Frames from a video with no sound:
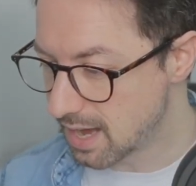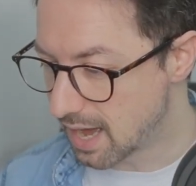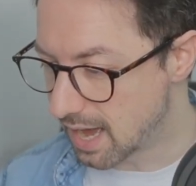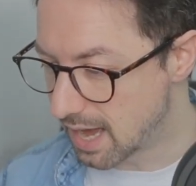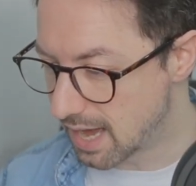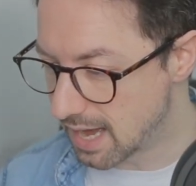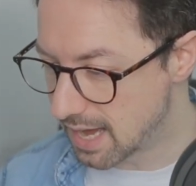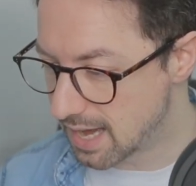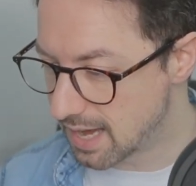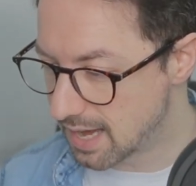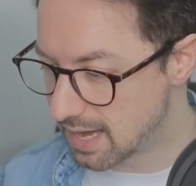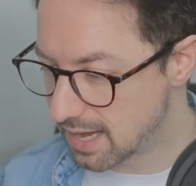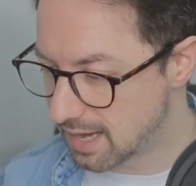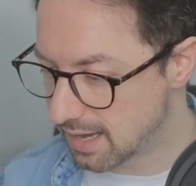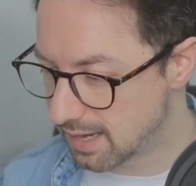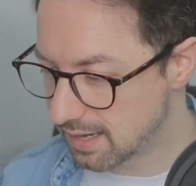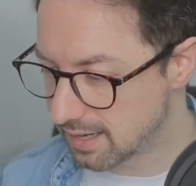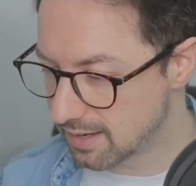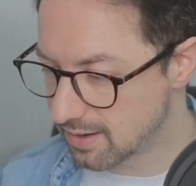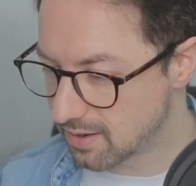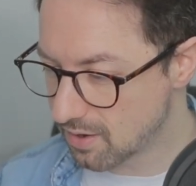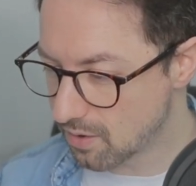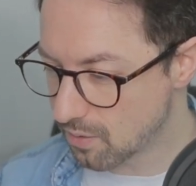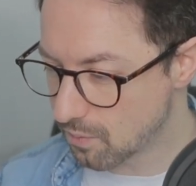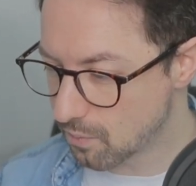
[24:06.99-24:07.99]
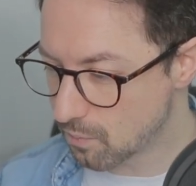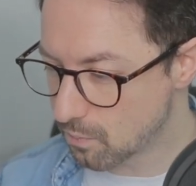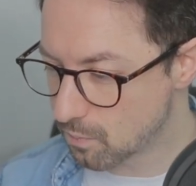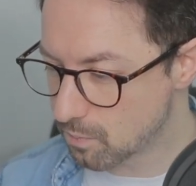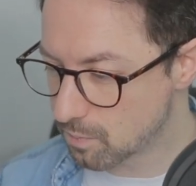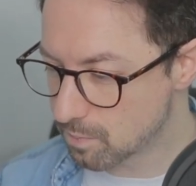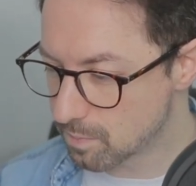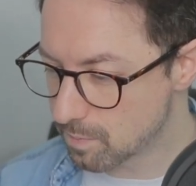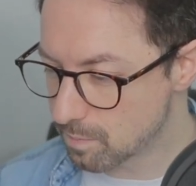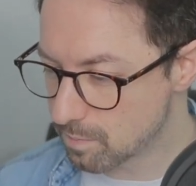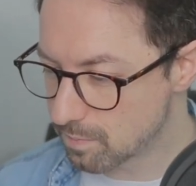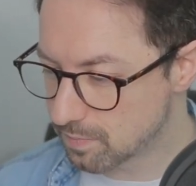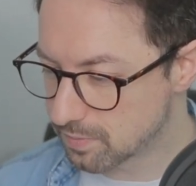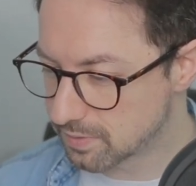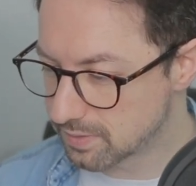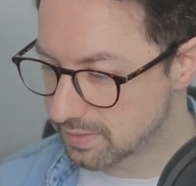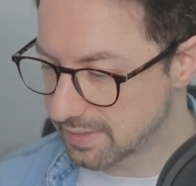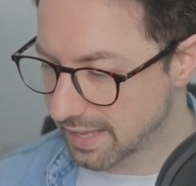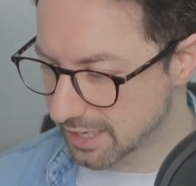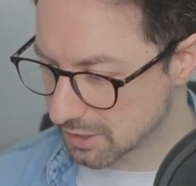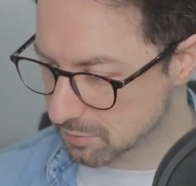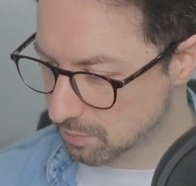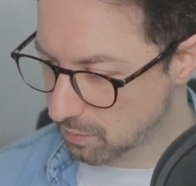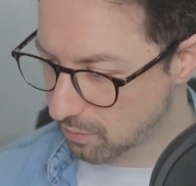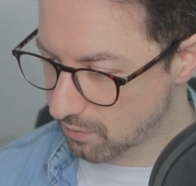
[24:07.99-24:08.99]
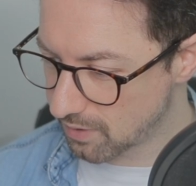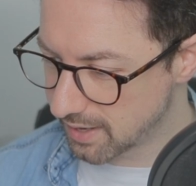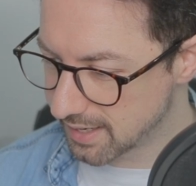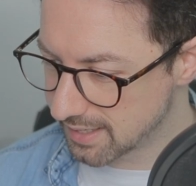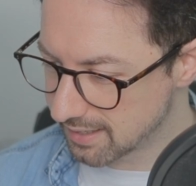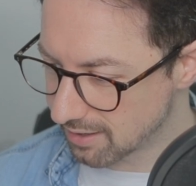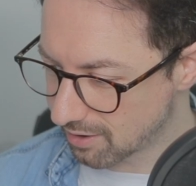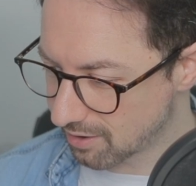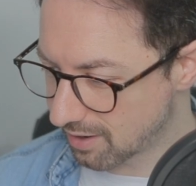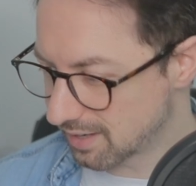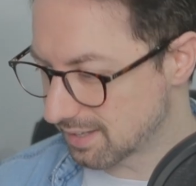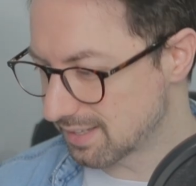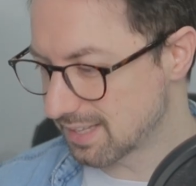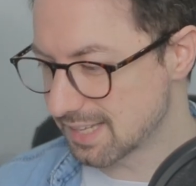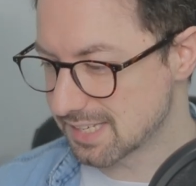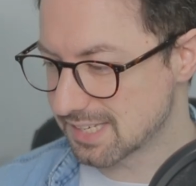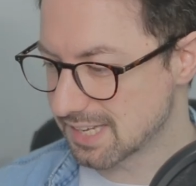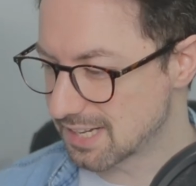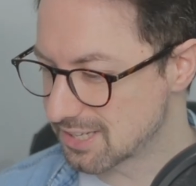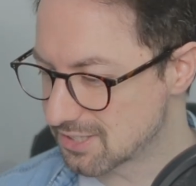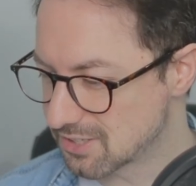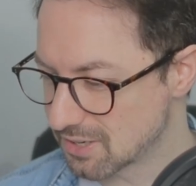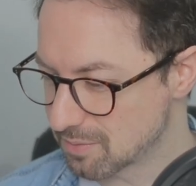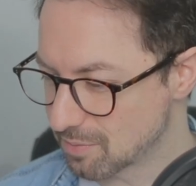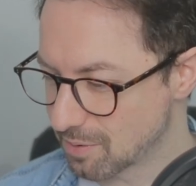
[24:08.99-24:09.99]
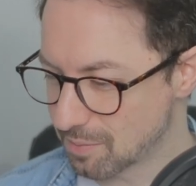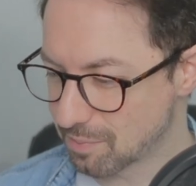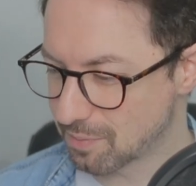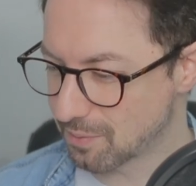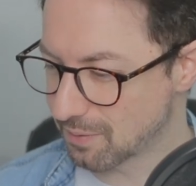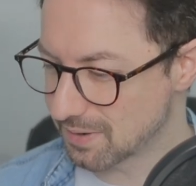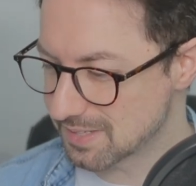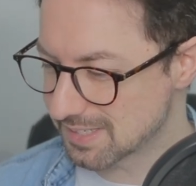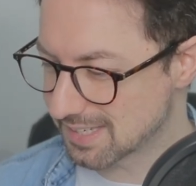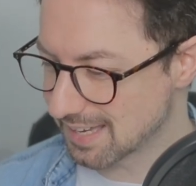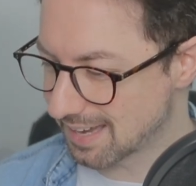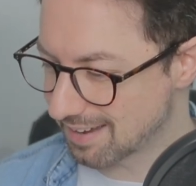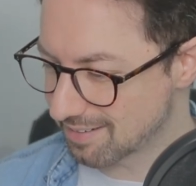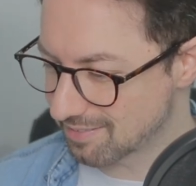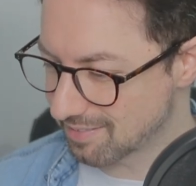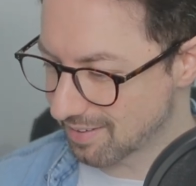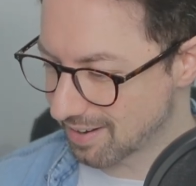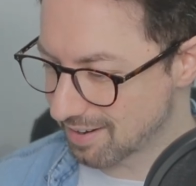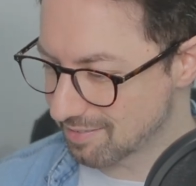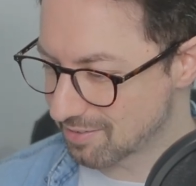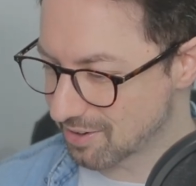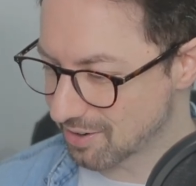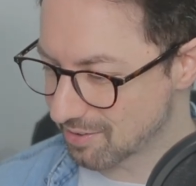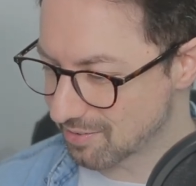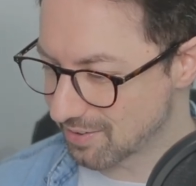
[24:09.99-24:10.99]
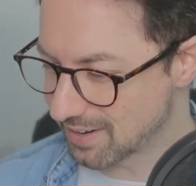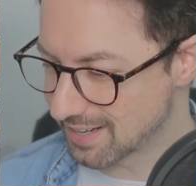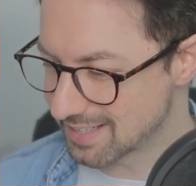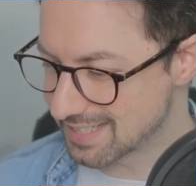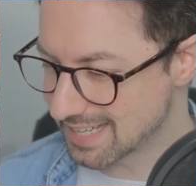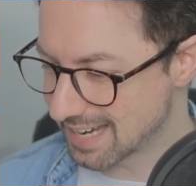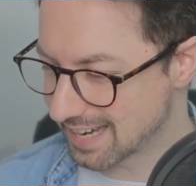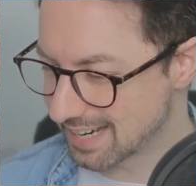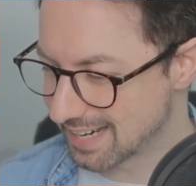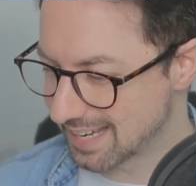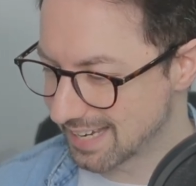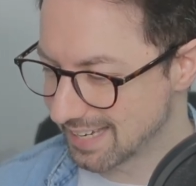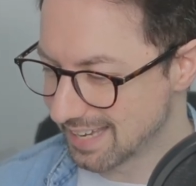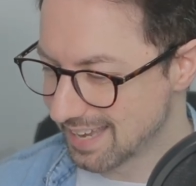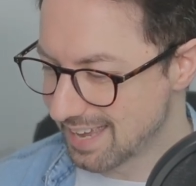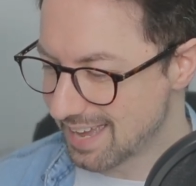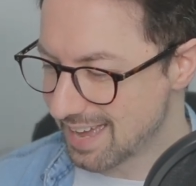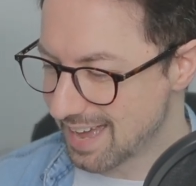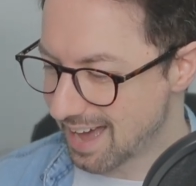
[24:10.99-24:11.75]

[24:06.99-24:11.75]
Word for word: Uh, next point, uh, there's only two more points that I've, I've got written down here.